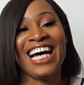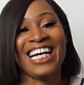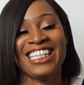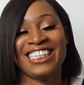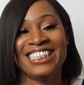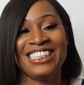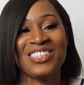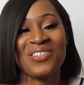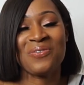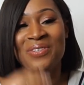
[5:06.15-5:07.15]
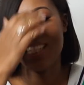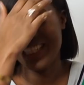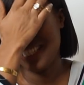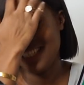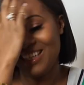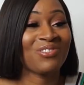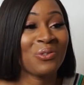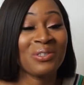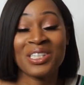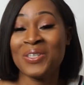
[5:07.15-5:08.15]
and we
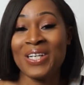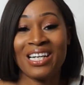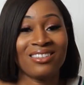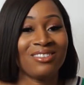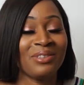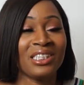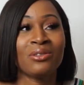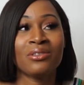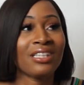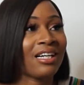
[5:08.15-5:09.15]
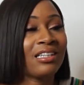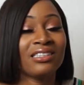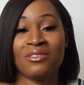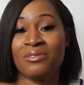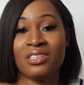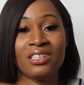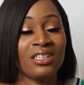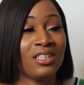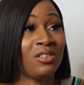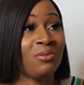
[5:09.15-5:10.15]
talked it all out. We talked out our
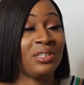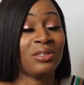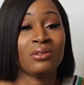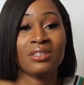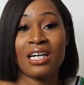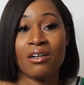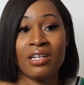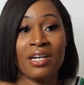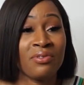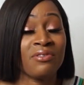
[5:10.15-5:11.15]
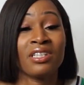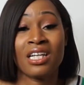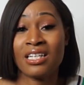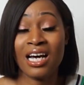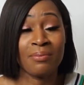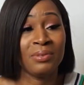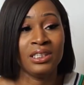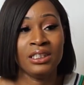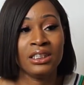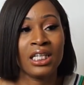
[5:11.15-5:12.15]
differences, we talked out everything that had
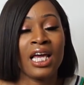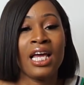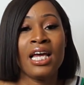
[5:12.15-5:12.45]
happened,